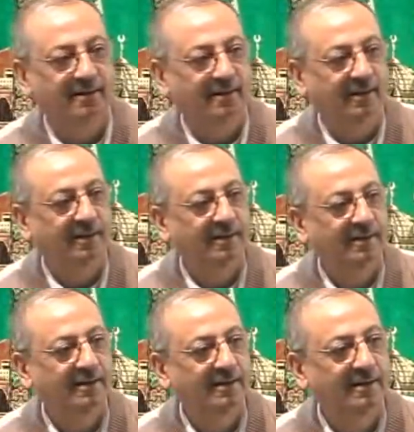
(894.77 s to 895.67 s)
Huh?
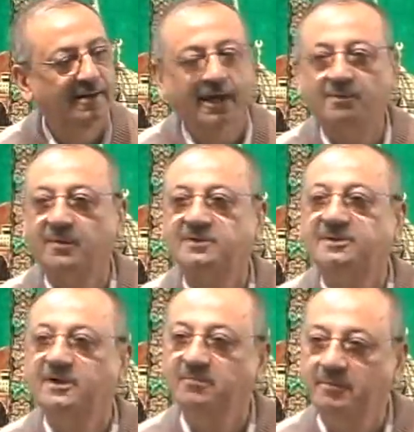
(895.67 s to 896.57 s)
And
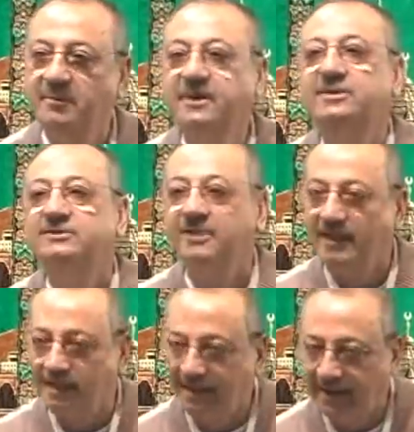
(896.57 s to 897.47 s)
master mimi is
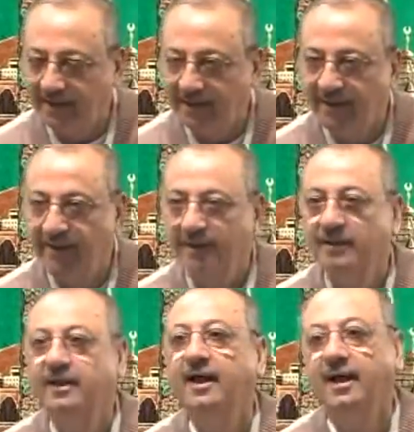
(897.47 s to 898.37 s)
an,
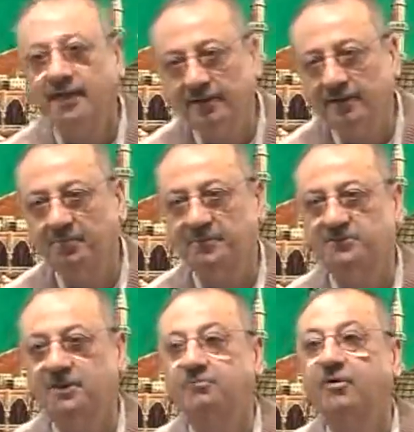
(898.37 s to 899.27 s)
another
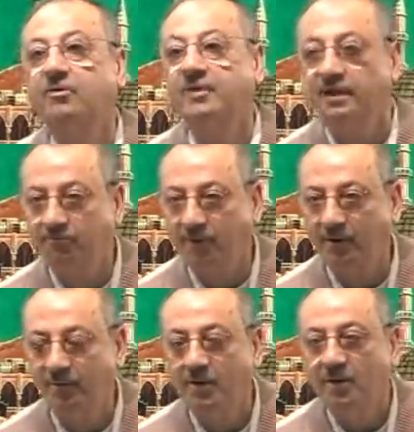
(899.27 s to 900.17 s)
master for that verb.
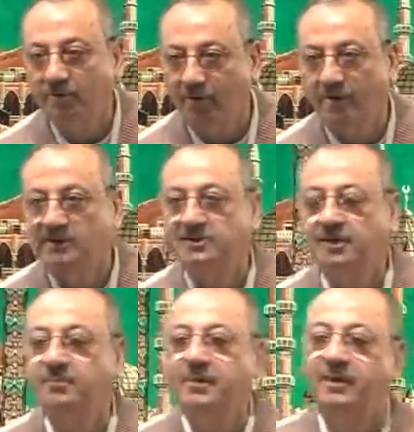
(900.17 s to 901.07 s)
For
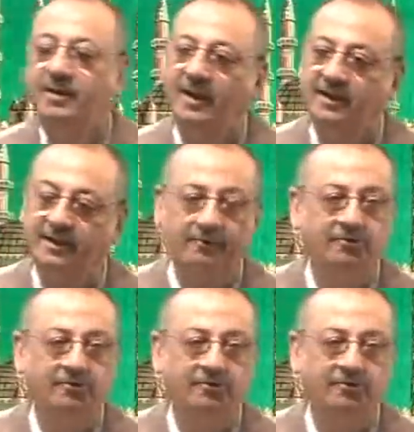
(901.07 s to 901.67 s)
example, I gave